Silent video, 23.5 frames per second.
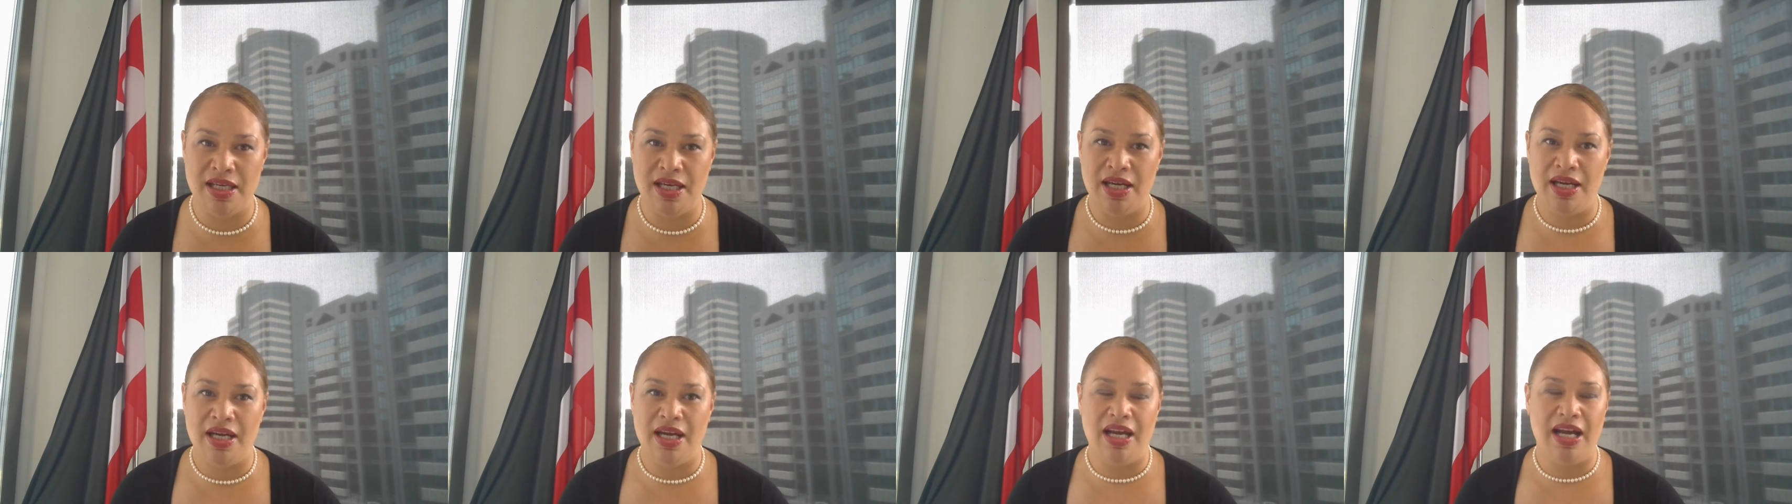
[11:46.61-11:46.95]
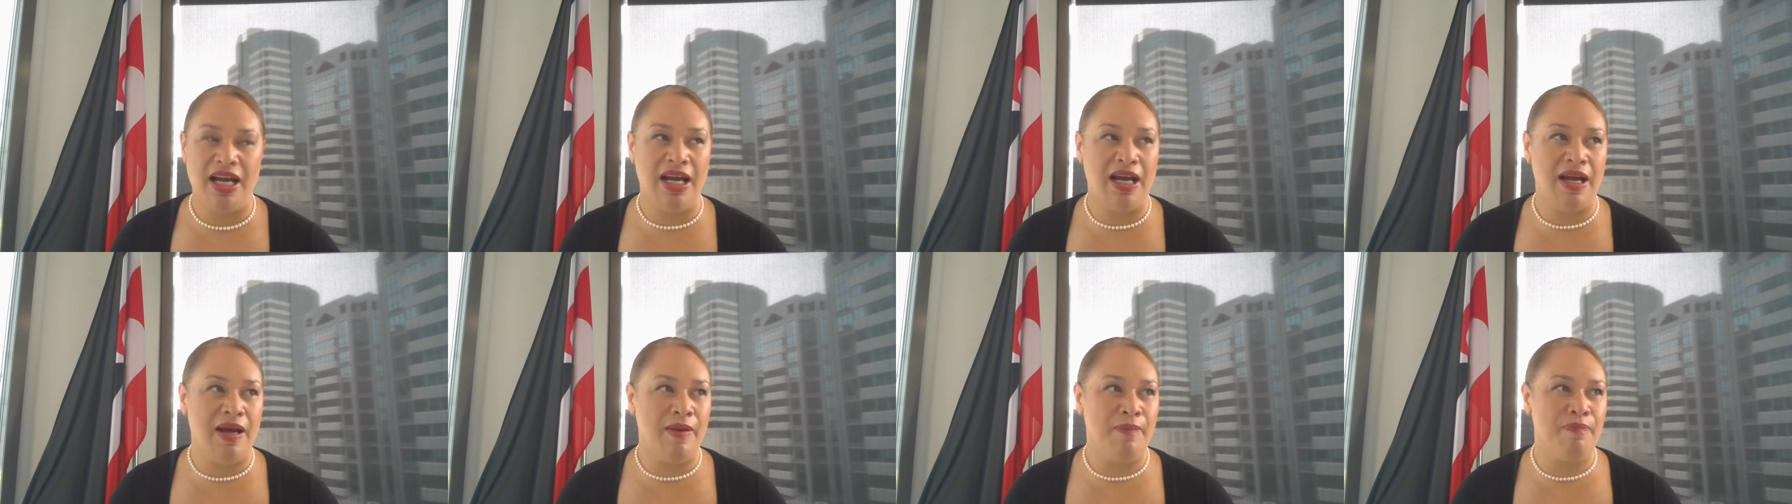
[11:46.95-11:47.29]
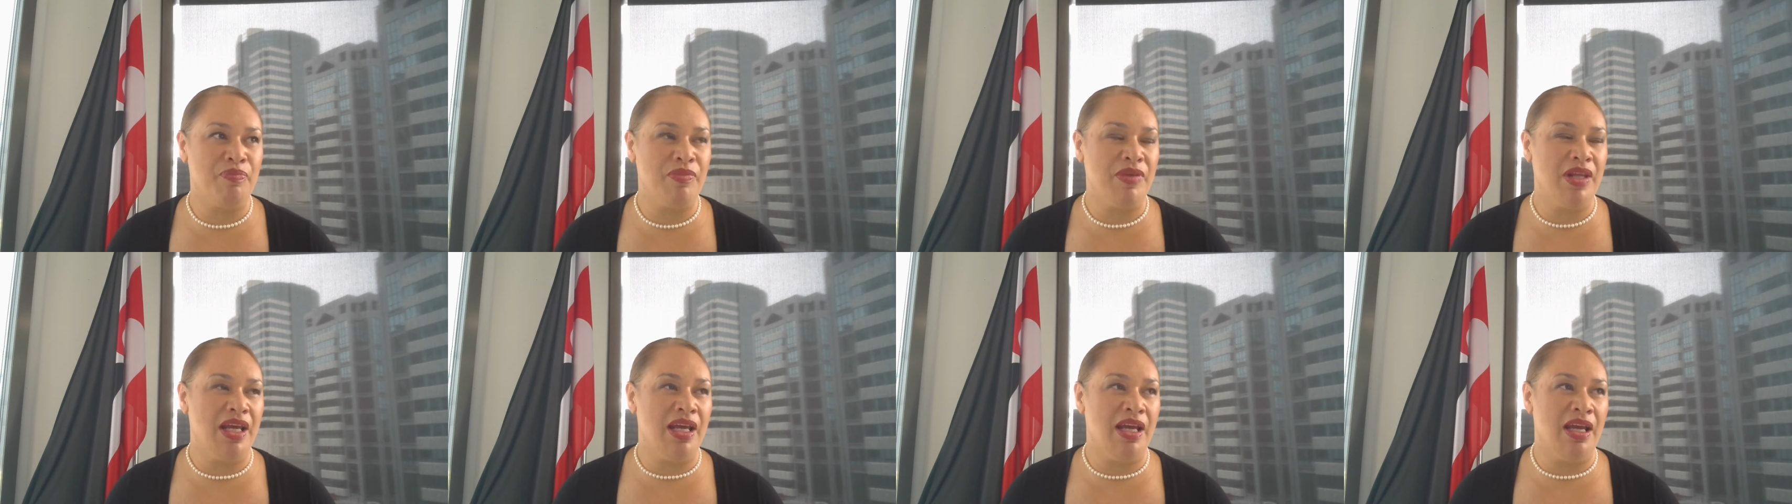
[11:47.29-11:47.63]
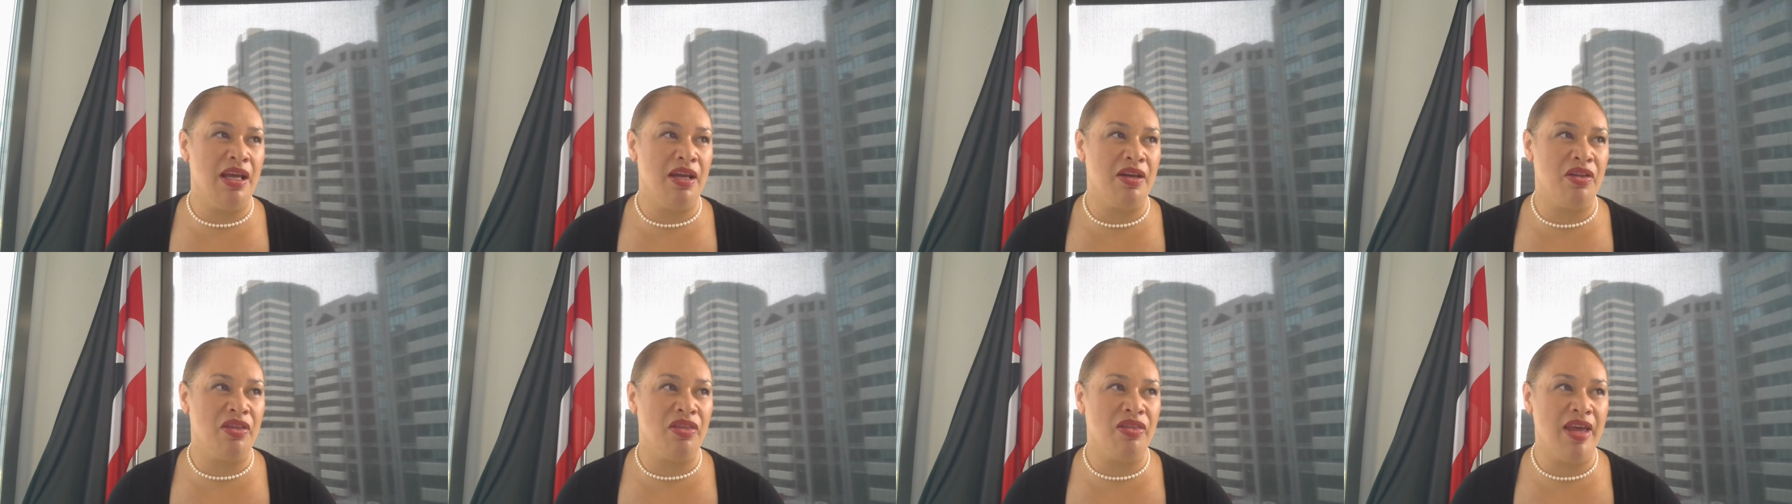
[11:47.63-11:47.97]
and
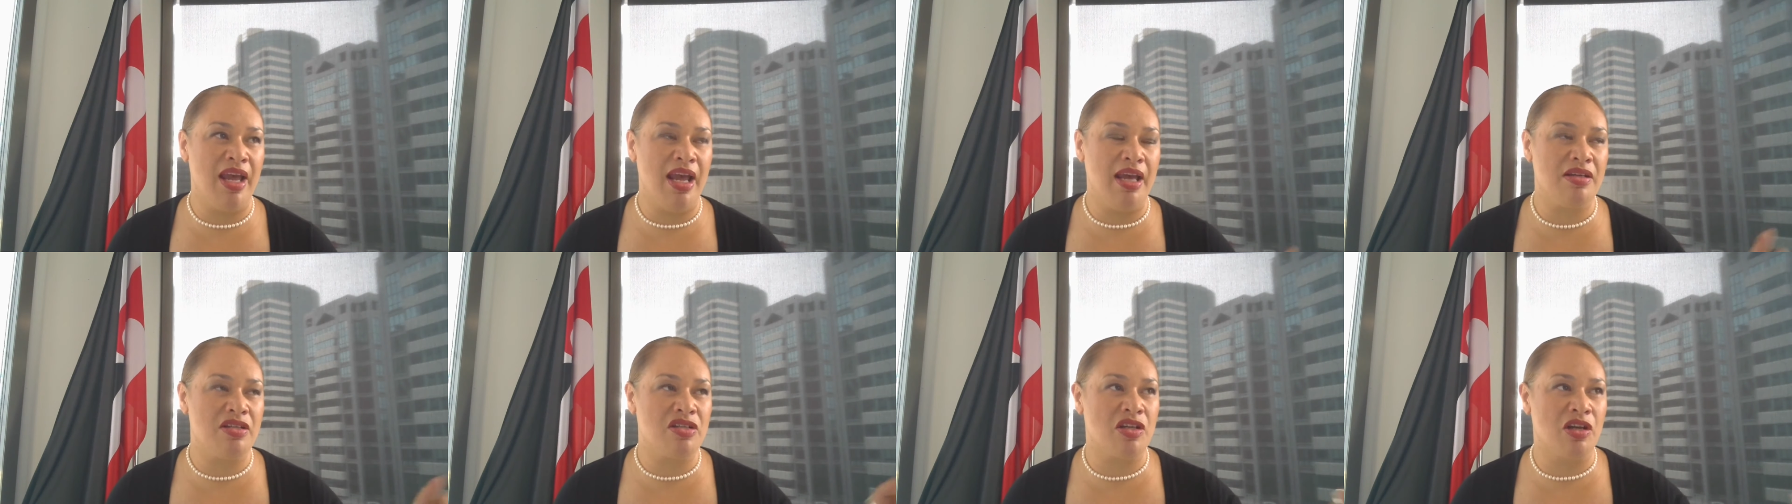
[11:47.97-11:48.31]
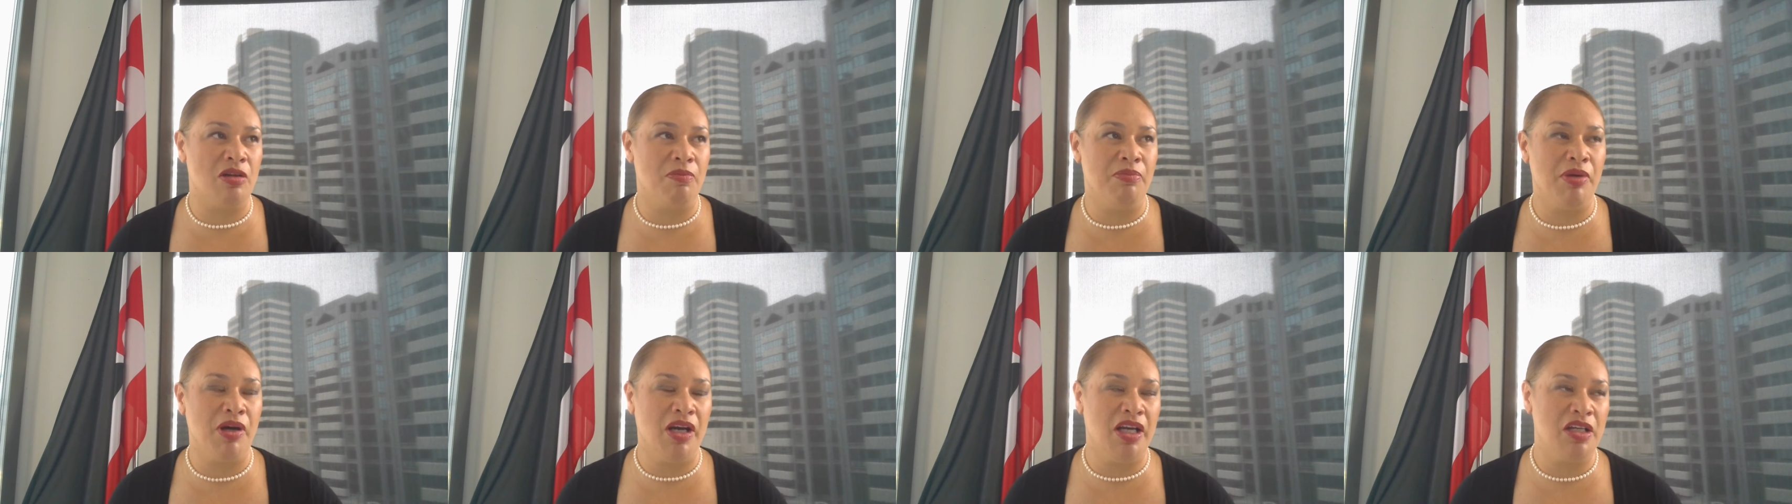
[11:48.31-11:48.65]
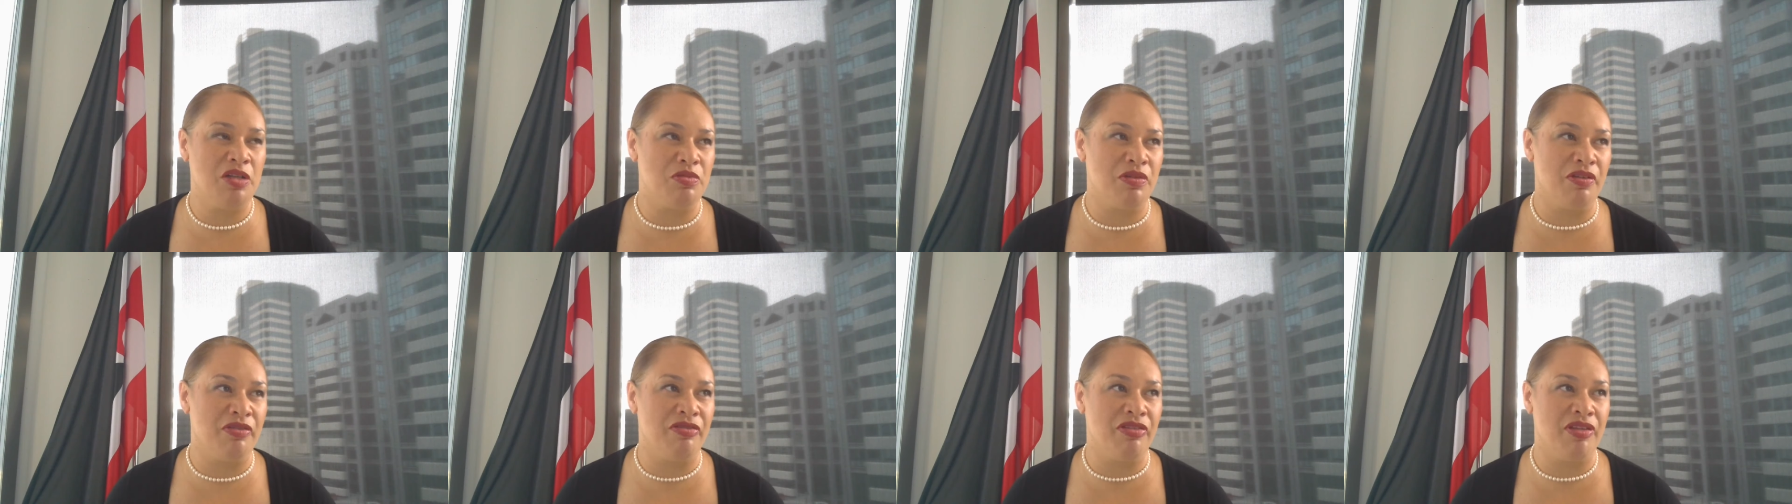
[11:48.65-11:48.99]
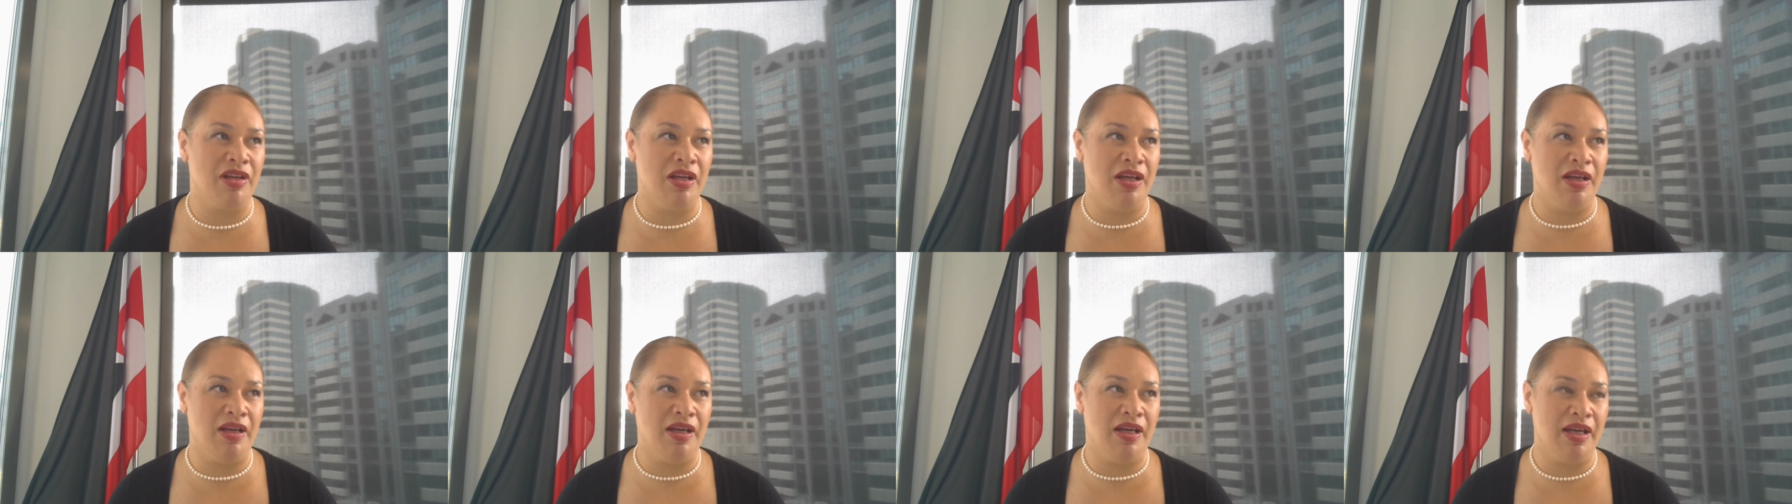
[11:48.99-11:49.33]
that combined with
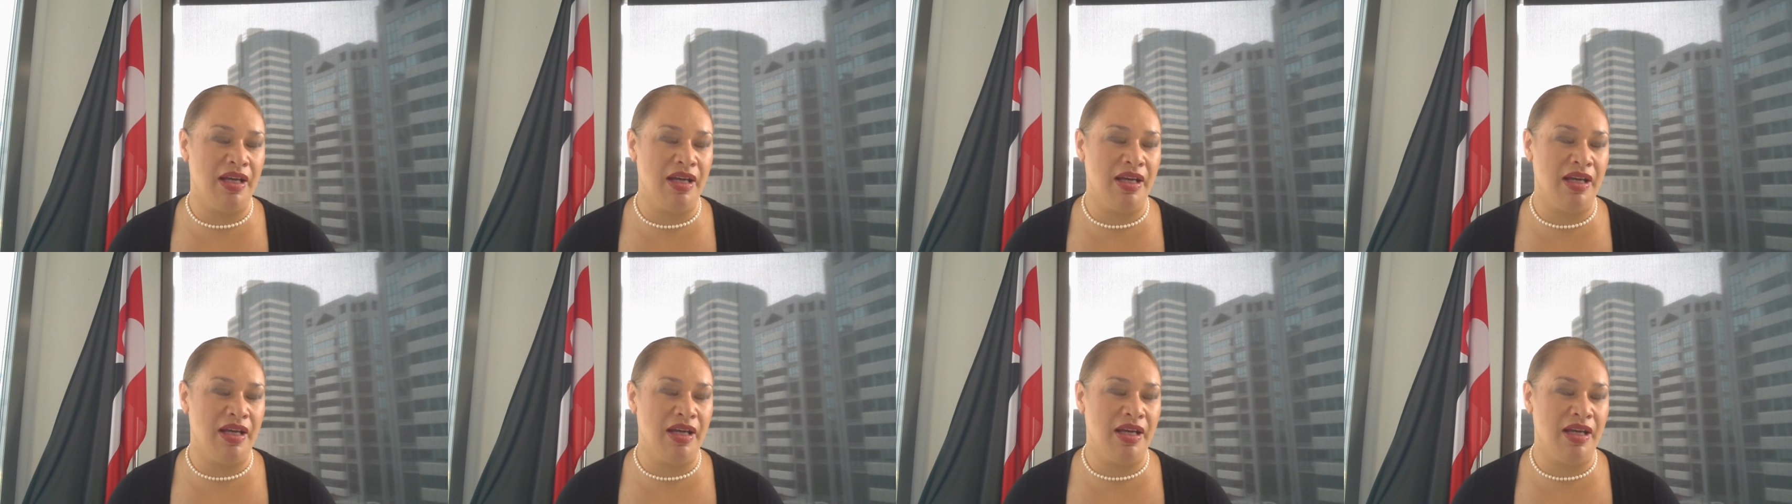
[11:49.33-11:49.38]
the